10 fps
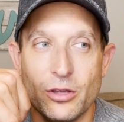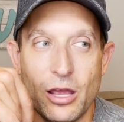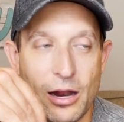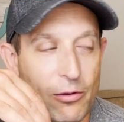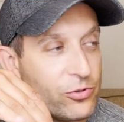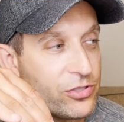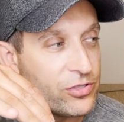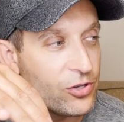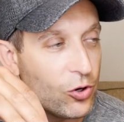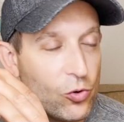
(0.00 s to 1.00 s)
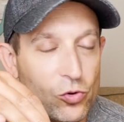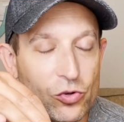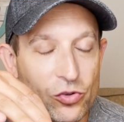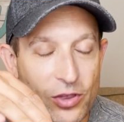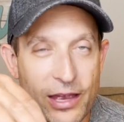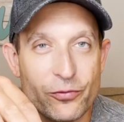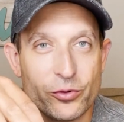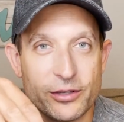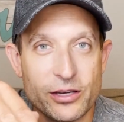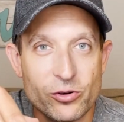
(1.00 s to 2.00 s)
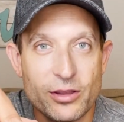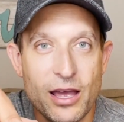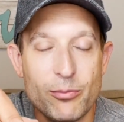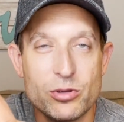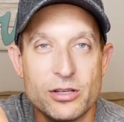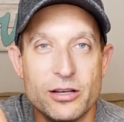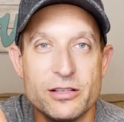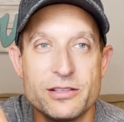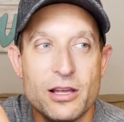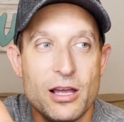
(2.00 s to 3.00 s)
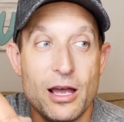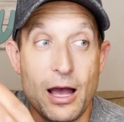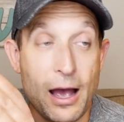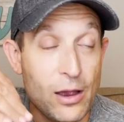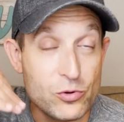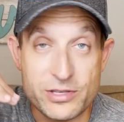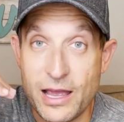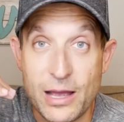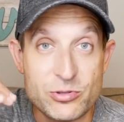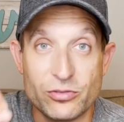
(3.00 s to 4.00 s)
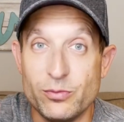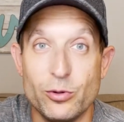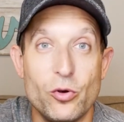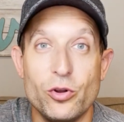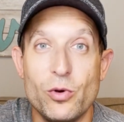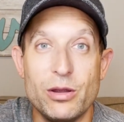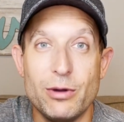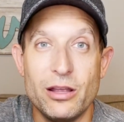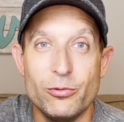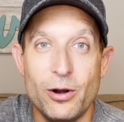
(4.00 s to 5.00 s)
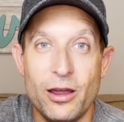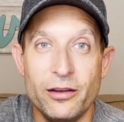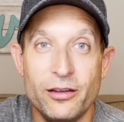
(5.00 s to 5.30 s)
And I was so thankful to hear that because I was absolutely blown away by the ride.